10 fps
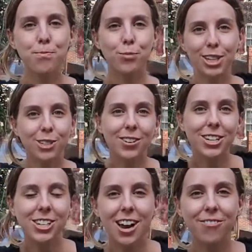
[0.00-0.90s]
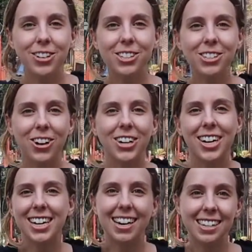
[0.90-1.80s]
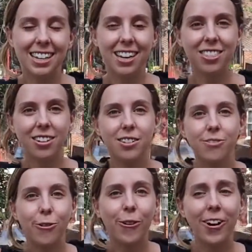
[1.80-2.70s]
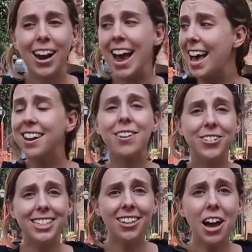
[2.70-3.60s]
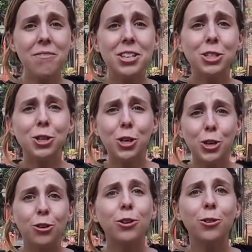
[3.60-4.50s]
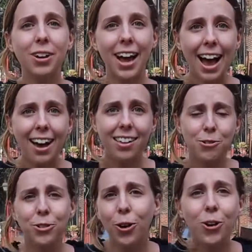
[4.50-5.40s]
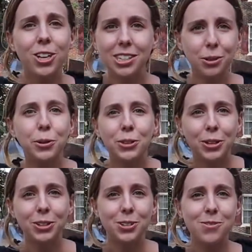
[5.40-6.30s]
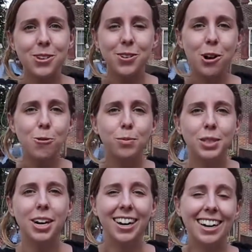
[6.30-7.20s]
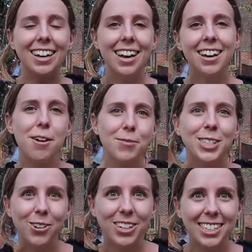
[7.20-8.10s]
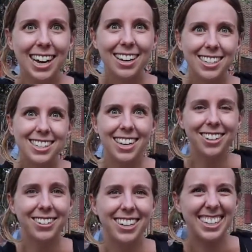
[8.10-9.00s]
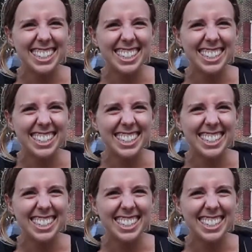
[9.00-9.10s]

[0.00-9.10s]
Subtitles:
Preservation efforts started in 1934, and we still have this cute alley with all these old colonial homes on it. I'm so excited to take a look.